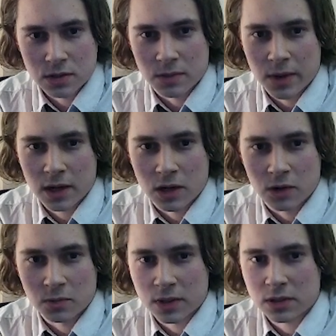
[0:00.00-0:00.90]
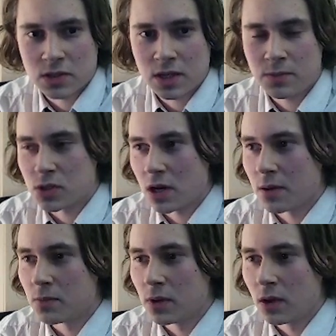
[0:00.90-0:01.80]
the background, but at the same
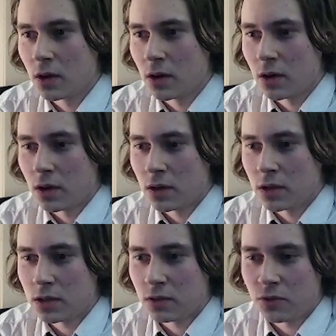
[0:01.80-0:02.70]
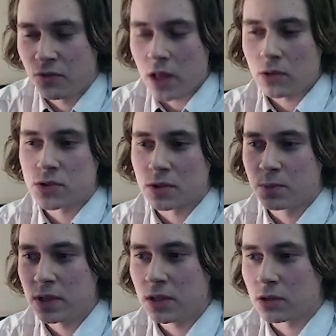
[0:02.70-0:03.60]
time the values are
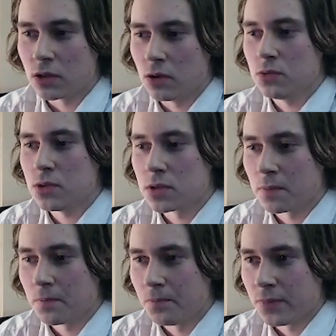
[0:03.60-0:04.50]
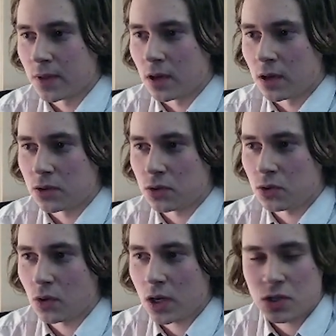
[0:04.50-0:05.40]
pretty close, and
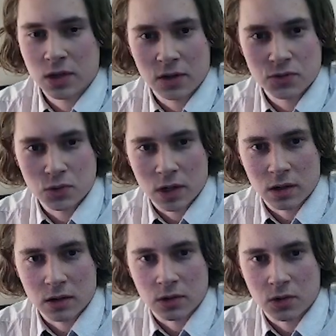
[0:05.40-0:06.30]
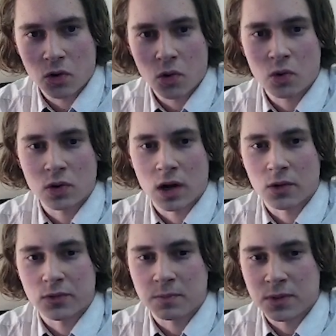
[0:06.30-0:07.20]
you actually have to kind of go
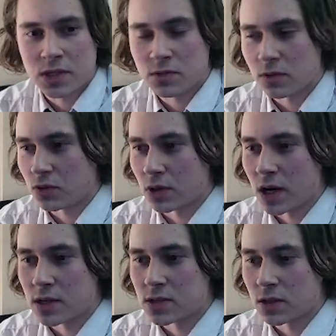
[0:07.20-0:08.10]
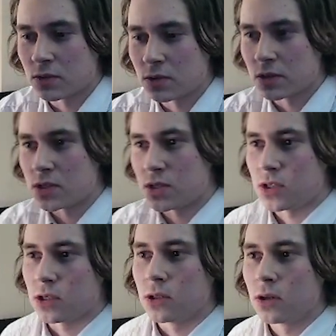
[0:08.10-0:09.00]
around the piece with your eyes and really
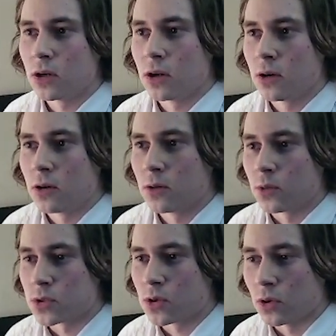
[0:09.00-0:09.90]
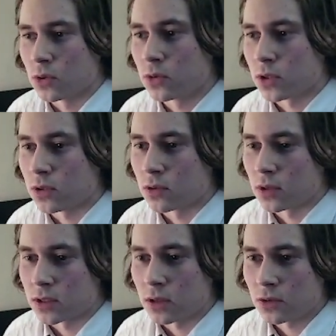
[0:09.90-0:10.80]
see what's going on here.
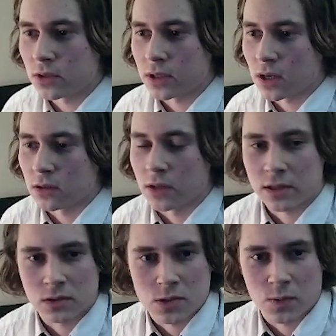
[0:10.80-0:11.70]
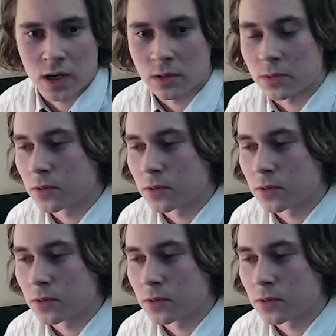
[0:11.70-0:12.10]
And I really kind of like this vibe.